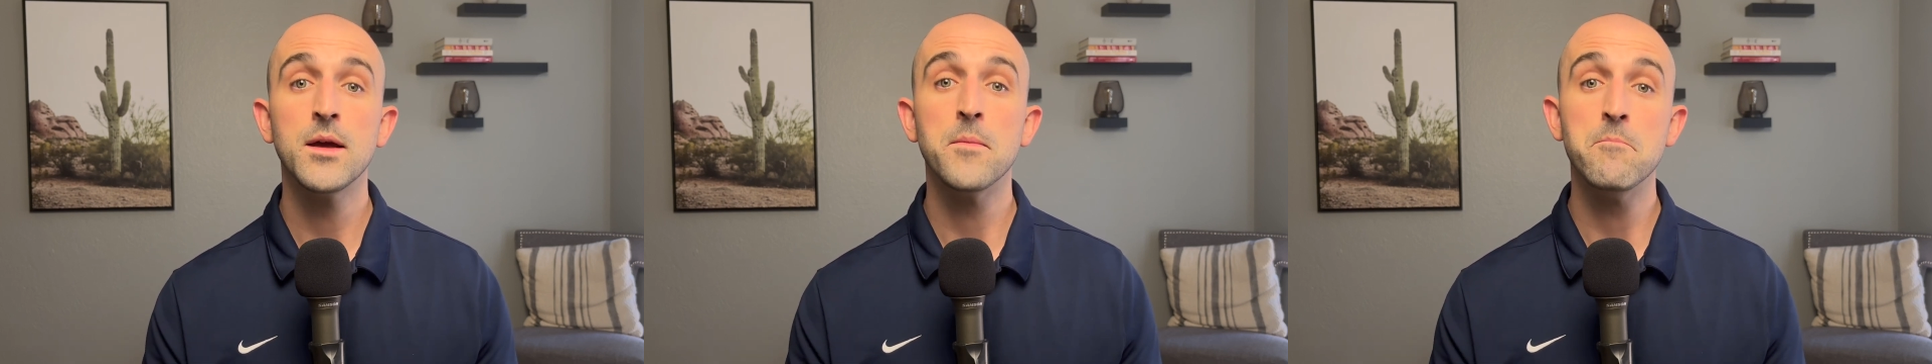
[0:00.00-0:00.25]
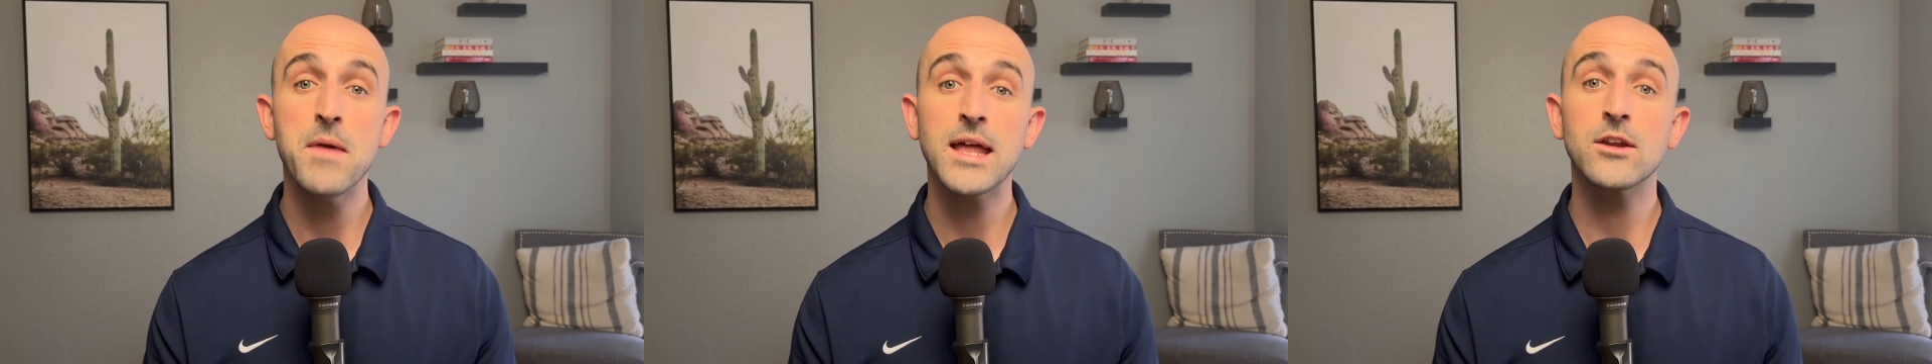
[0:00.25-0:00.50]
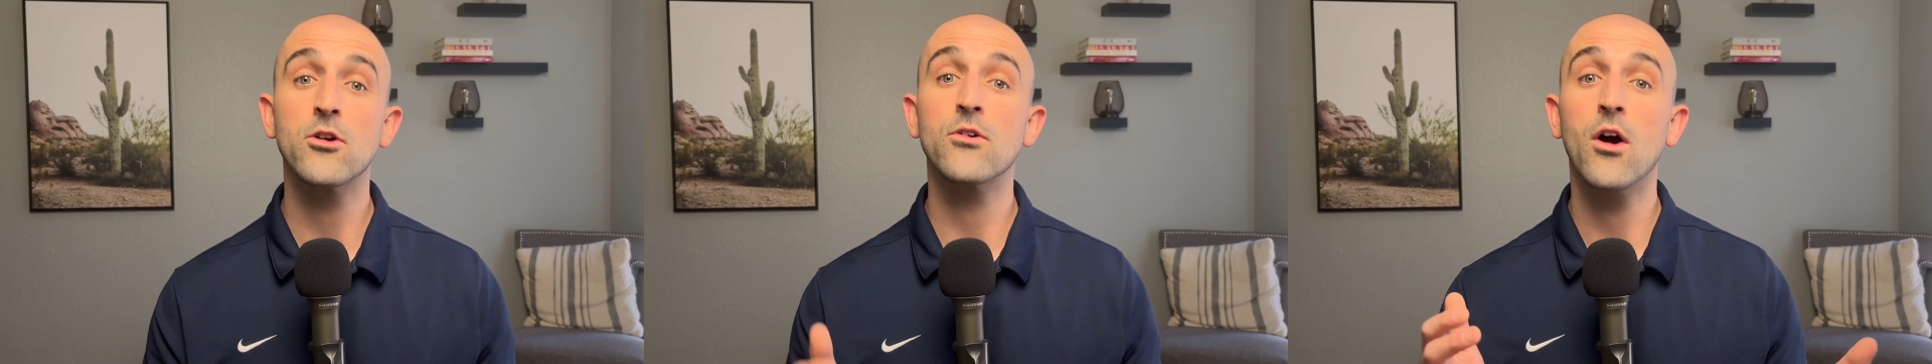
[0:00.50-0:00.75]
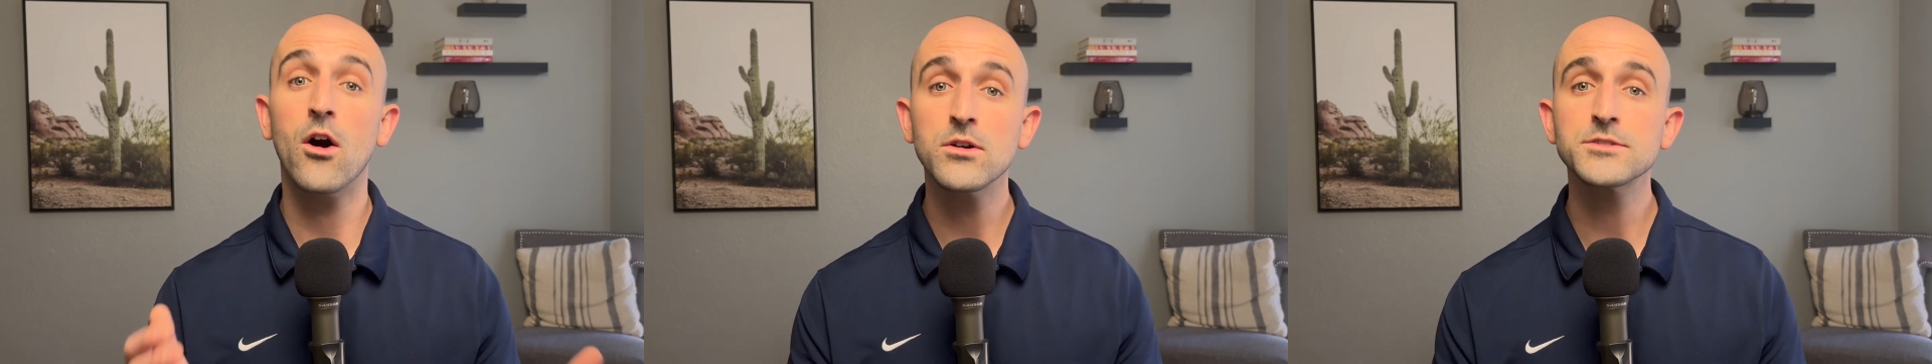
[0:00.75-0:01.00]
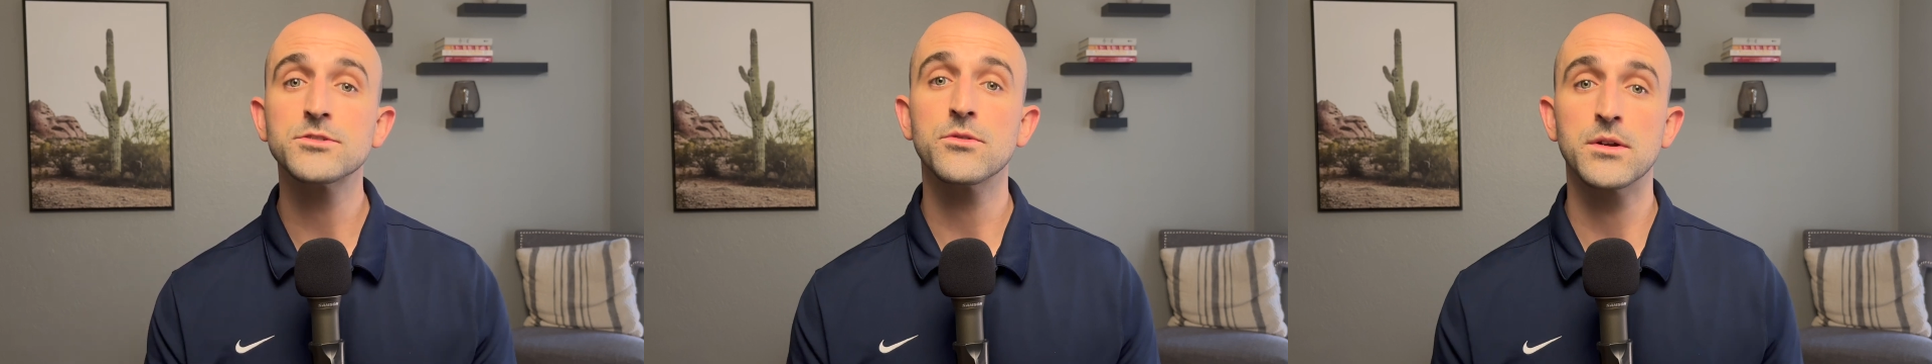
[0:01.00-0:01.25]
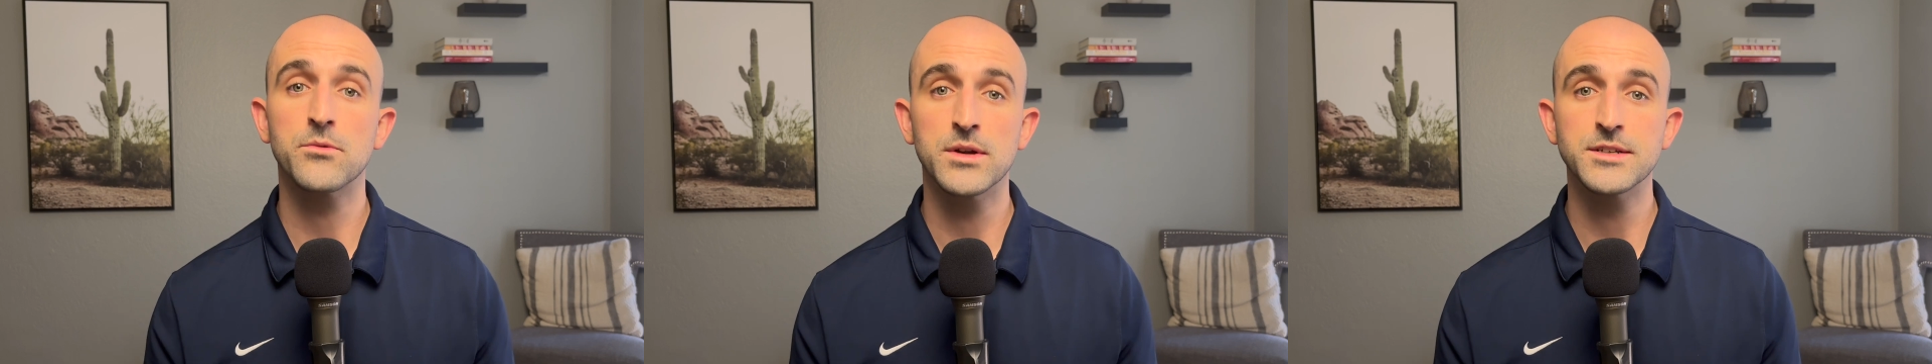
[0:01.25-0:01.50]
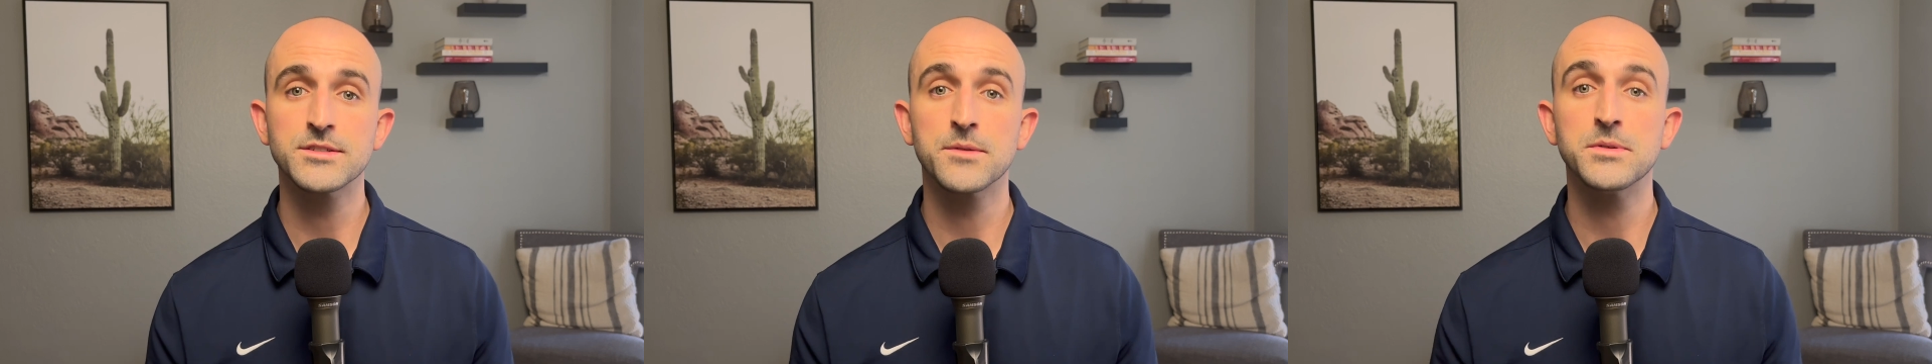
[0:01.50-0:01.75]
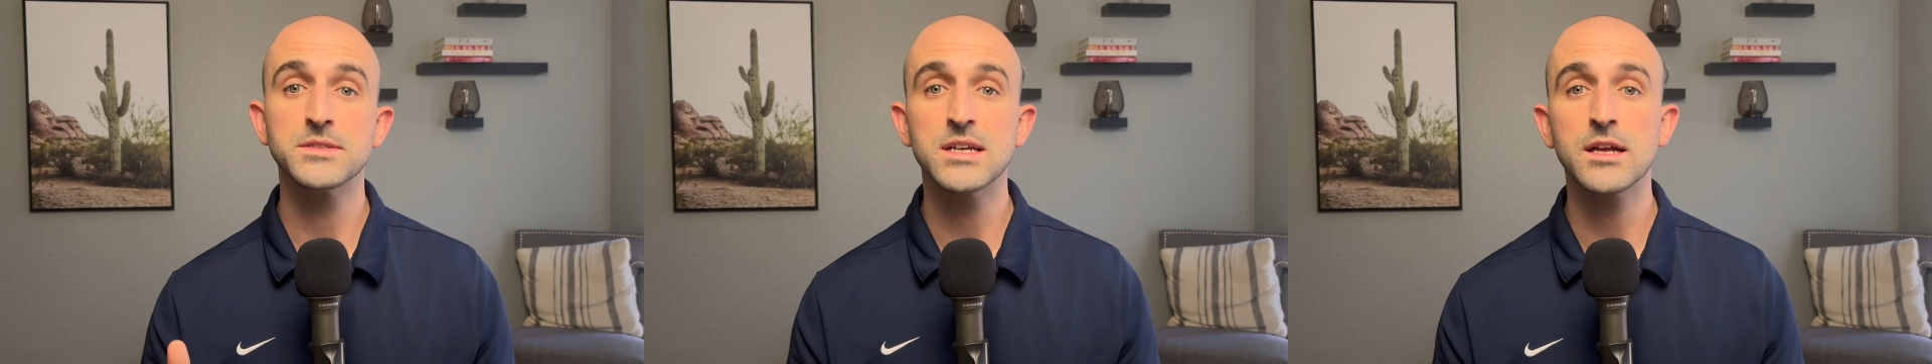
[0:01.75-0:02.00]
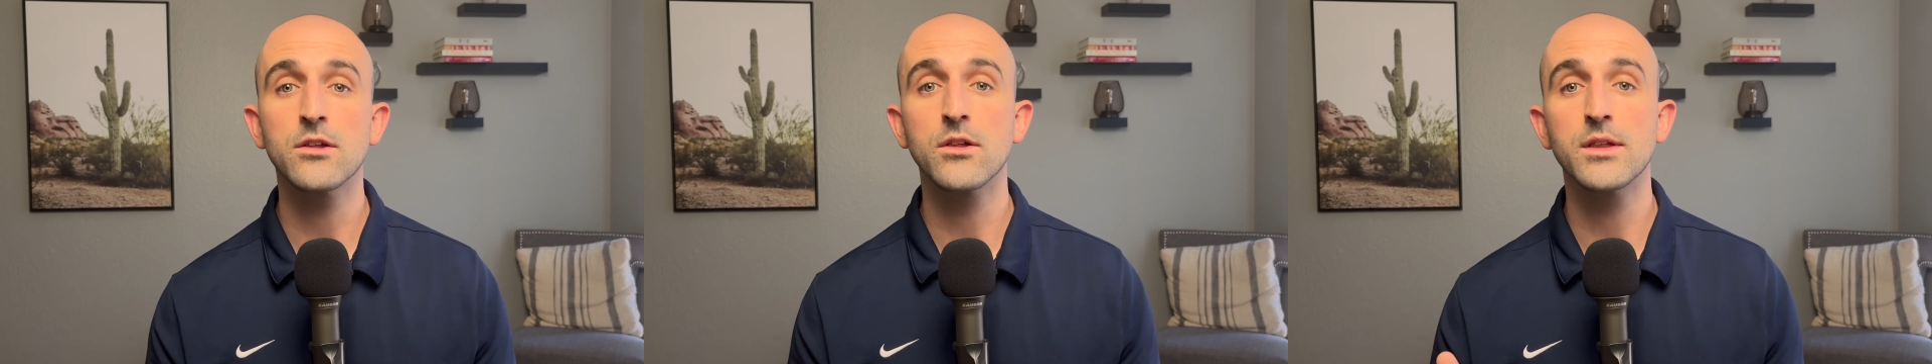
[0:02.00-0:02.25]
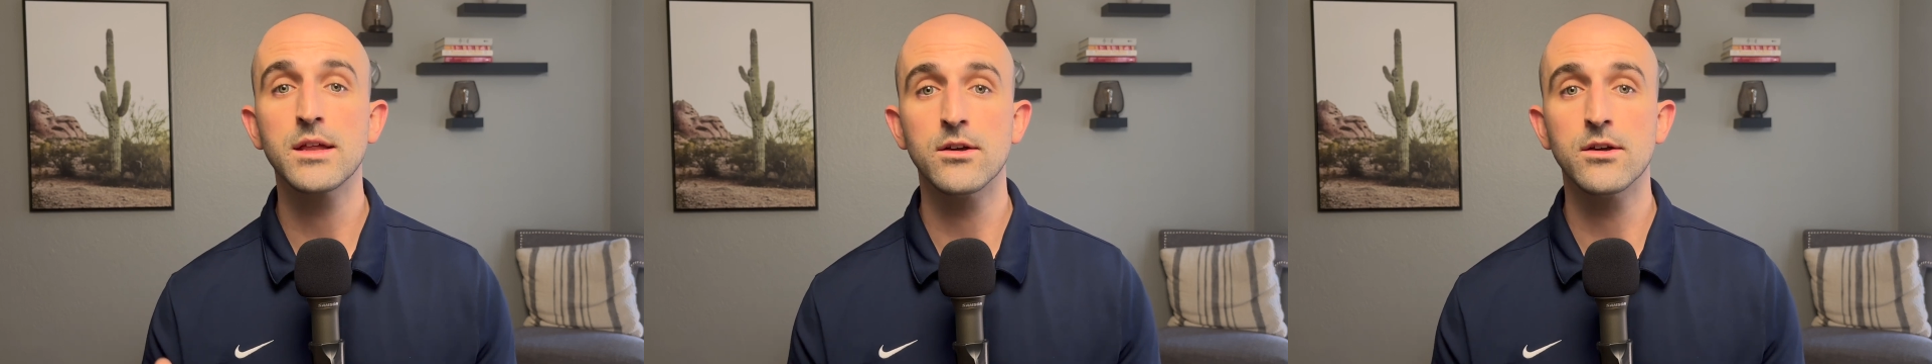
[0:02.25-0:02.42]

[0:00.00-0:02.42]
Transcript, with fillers: men are also at risk, particularly